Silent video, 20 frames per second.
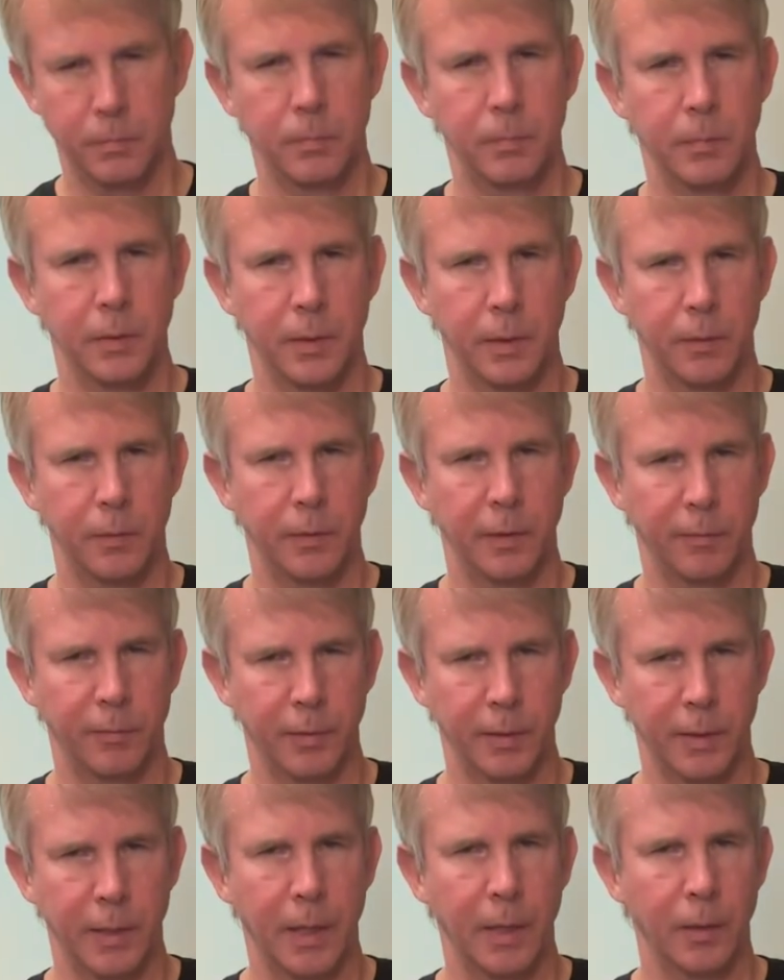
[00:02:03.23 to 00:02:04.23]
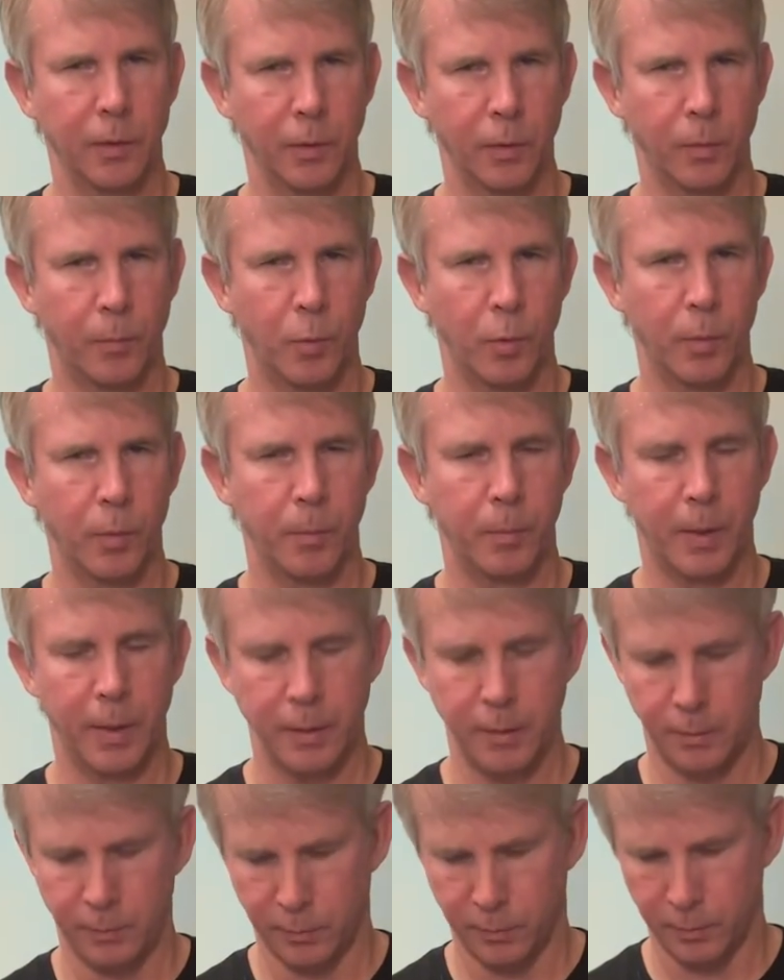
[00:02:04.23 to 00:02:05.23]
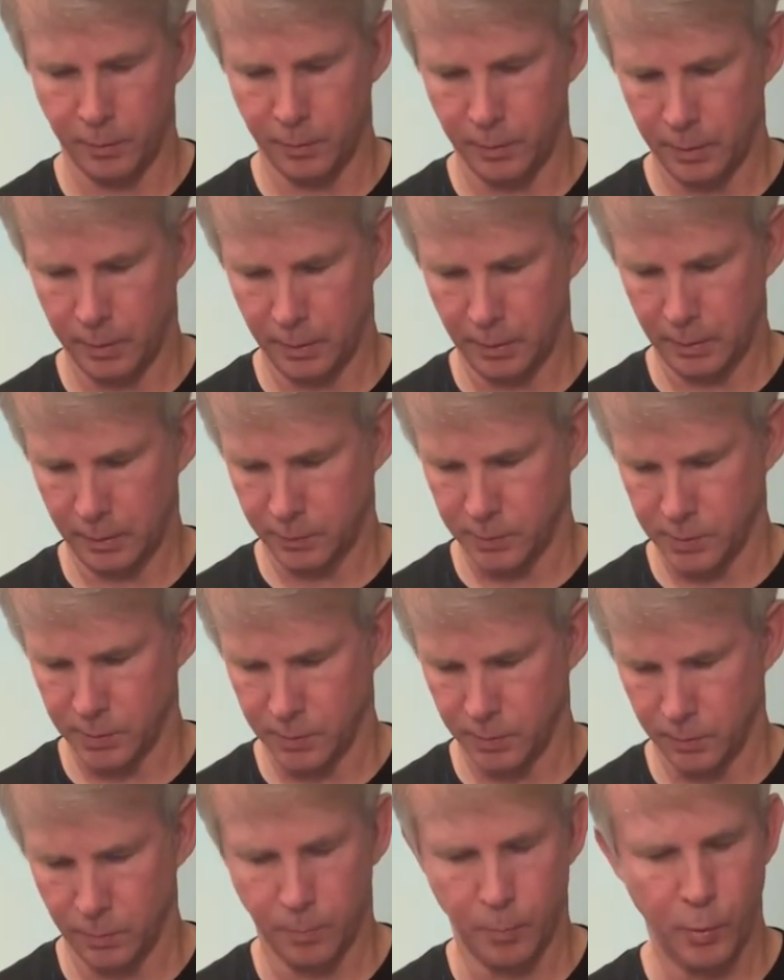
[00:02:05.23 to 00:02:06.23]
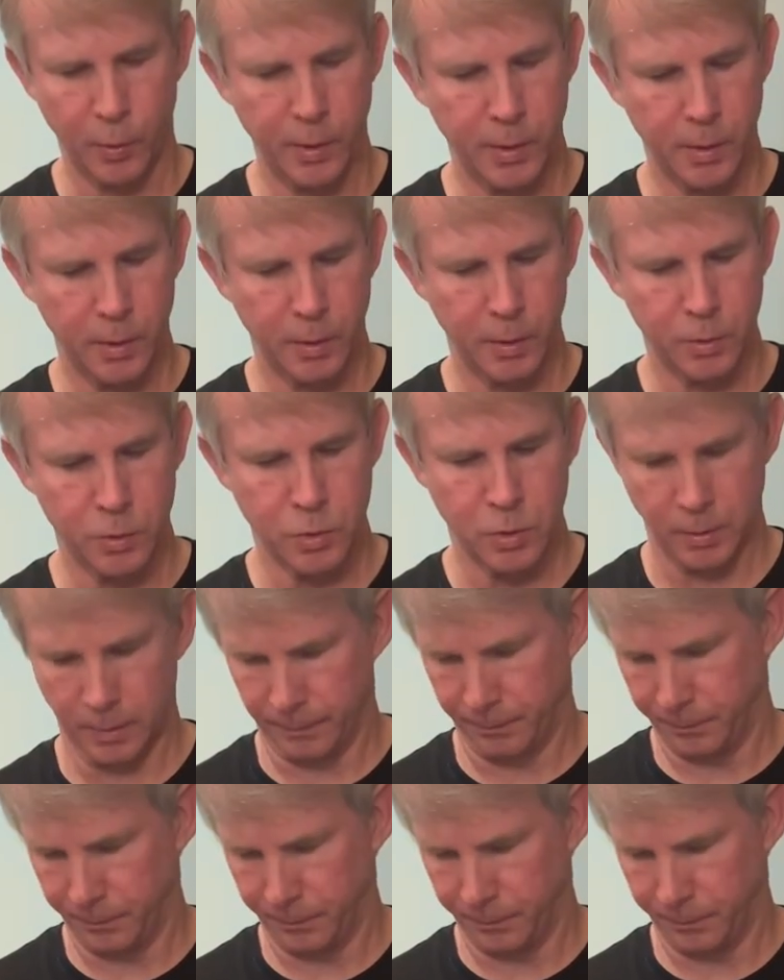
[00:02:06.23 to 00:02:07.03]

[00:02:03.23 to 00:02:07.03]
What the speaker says: definitely got a little more bite to it. It's a little more edge.